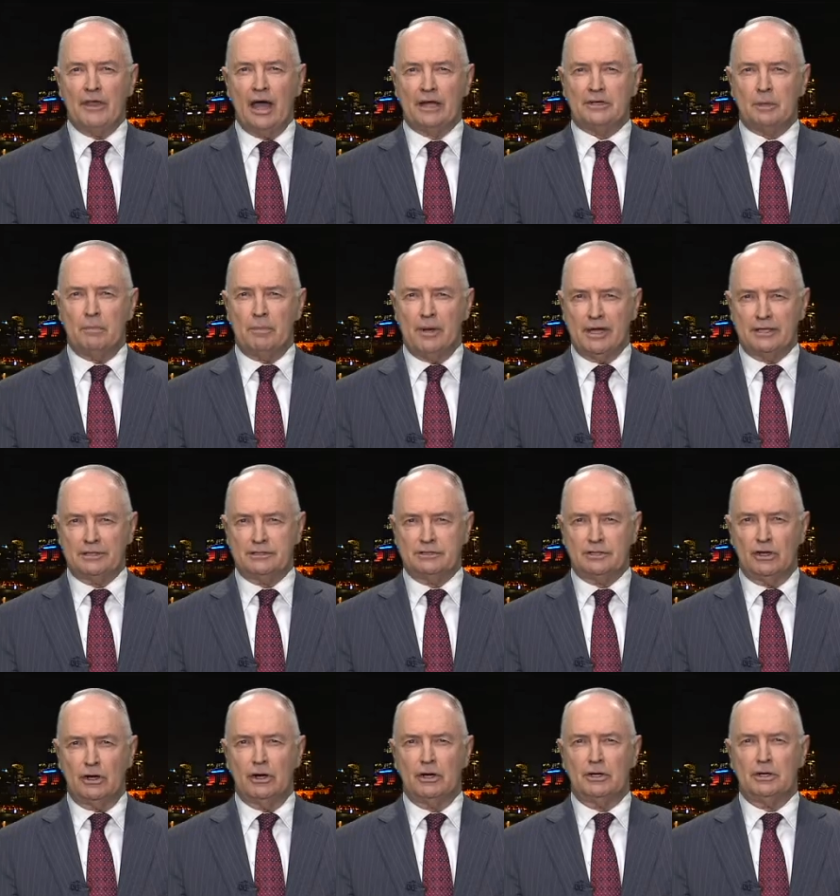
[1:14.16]
that depends
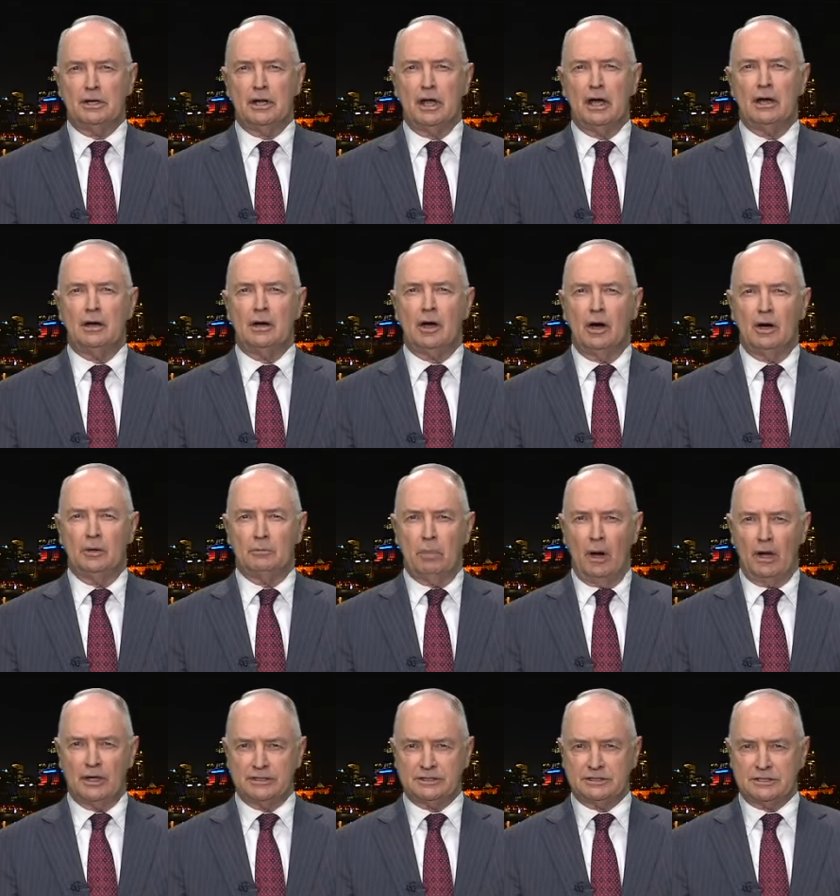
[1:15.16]
on uh, on
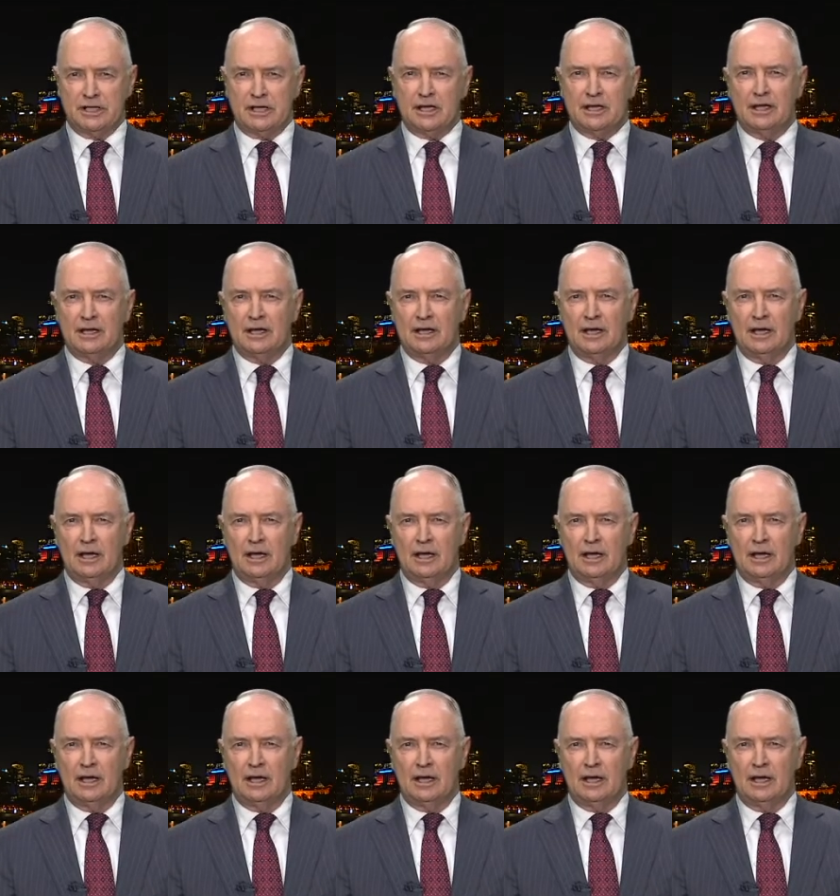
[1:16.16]
policy.